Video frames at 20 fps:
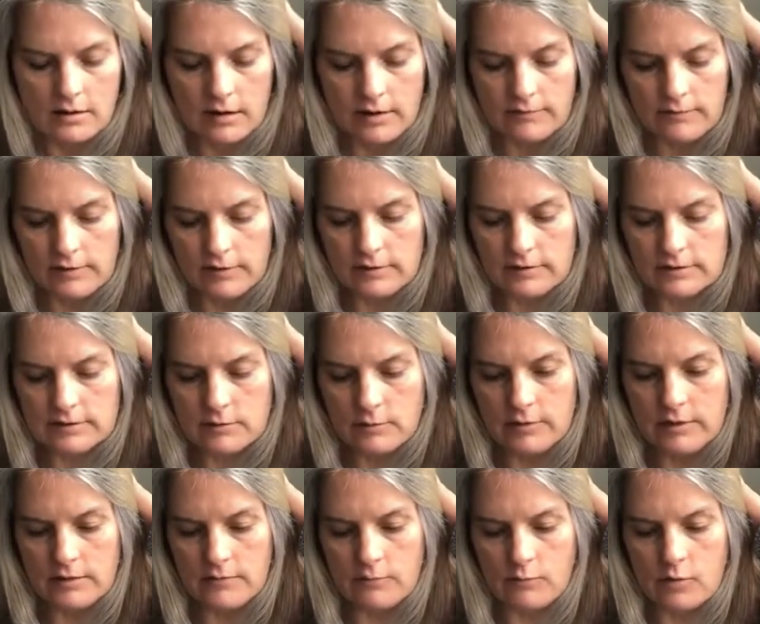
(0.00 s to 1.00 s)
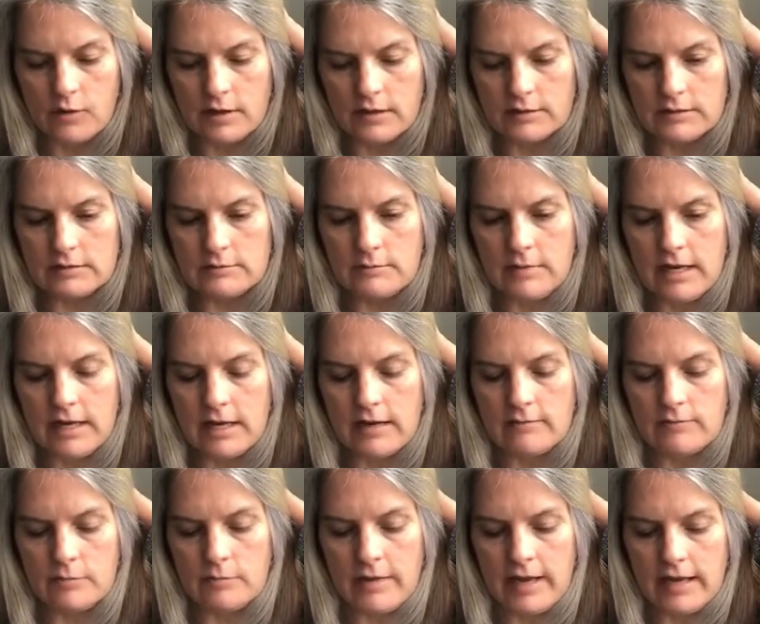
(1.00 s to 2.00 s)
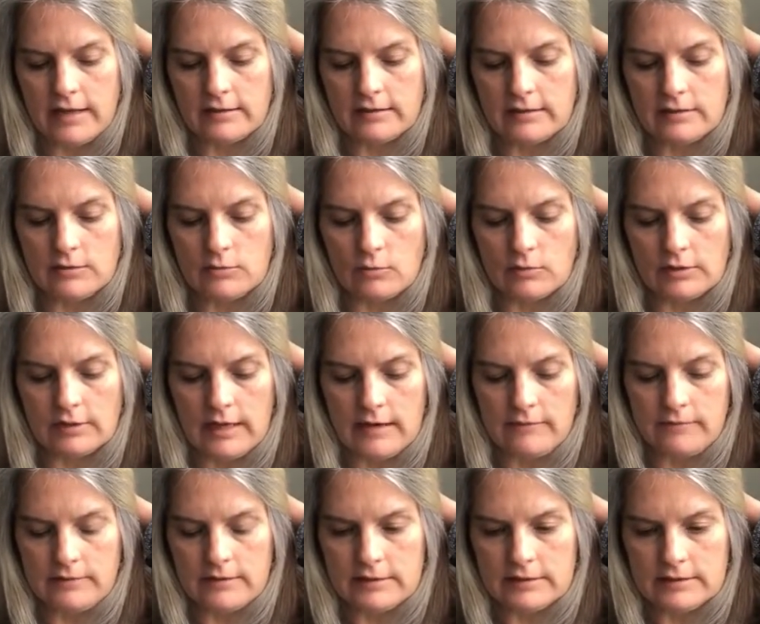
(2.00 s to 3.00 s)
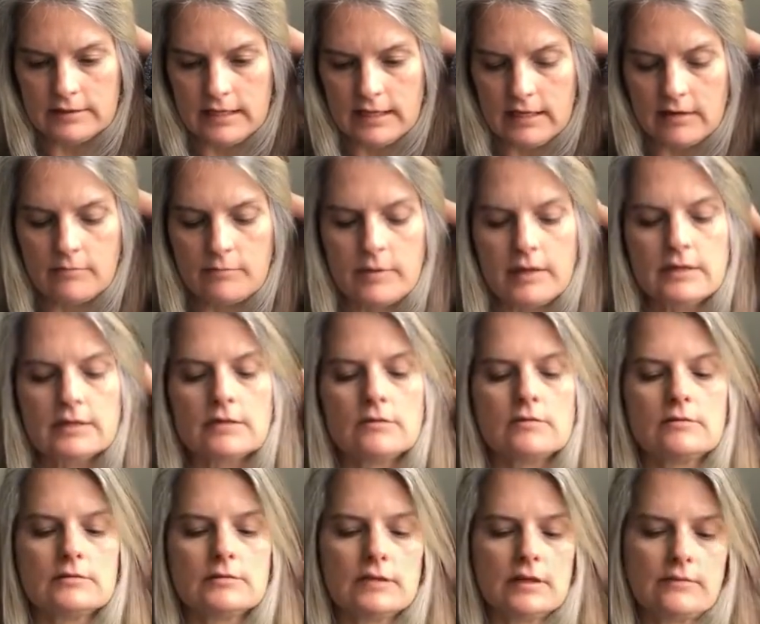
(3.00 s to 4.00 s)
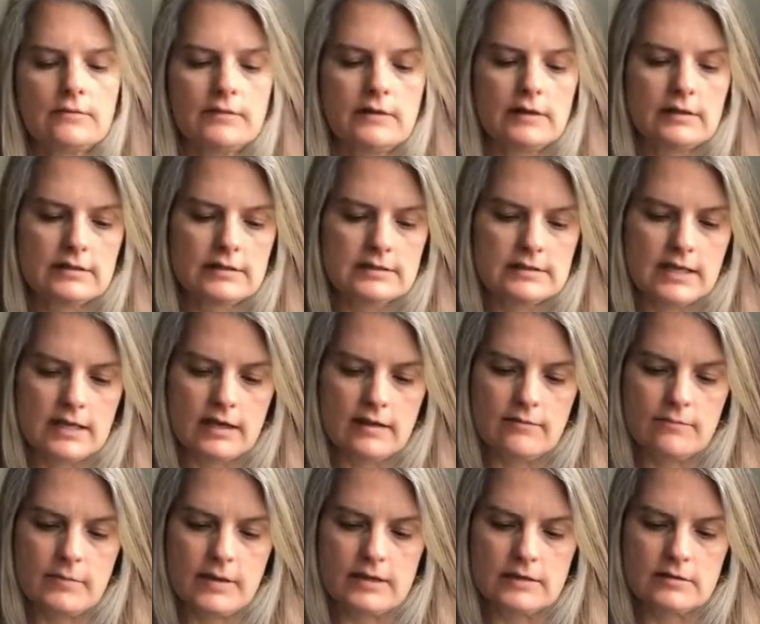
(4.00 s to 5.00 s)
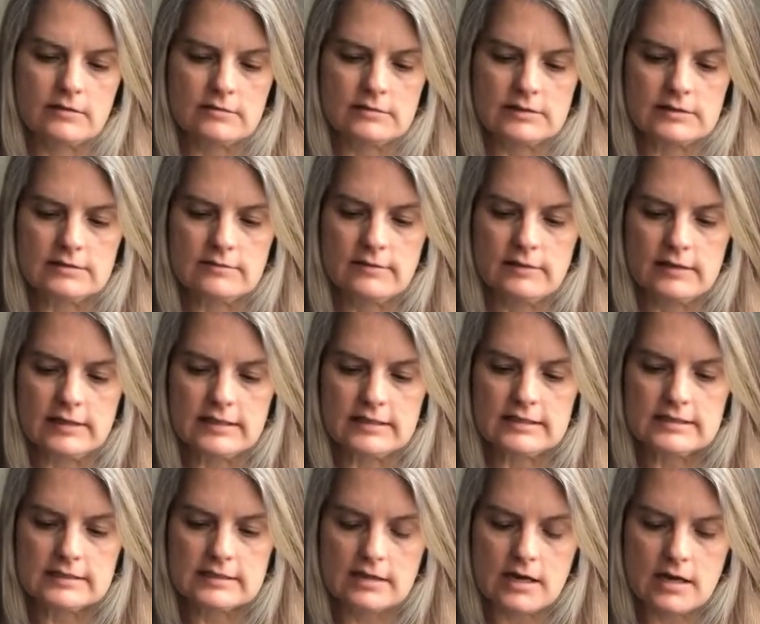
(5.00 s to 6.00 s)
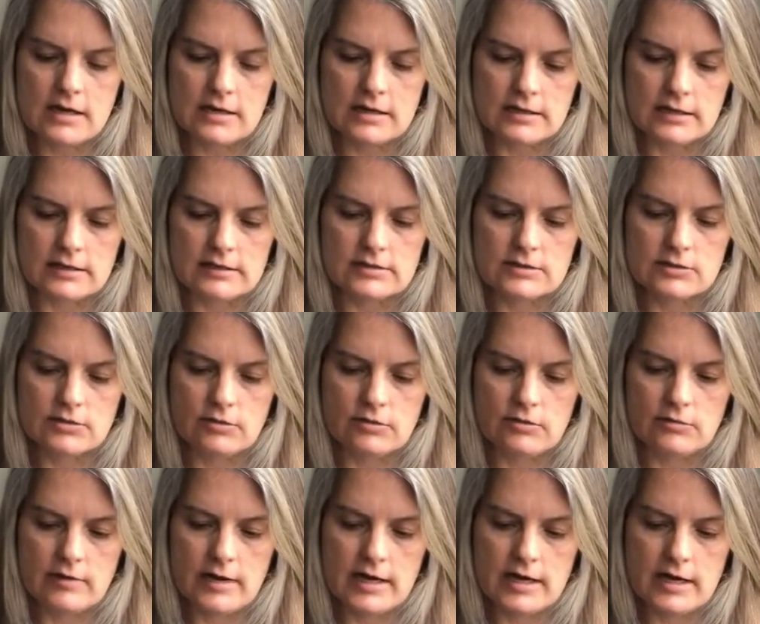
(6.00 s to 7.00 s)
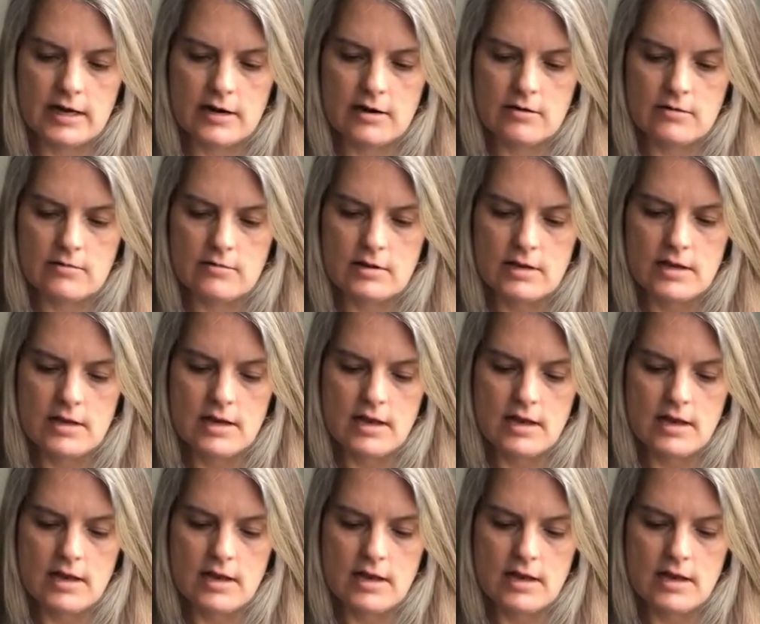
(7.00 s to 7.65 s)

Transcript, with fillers: I feel like this Queen of Wands may have abandoned or left this King of Pentacles, and I feel like this King of Pentacles is feeling stuck and uncertain right now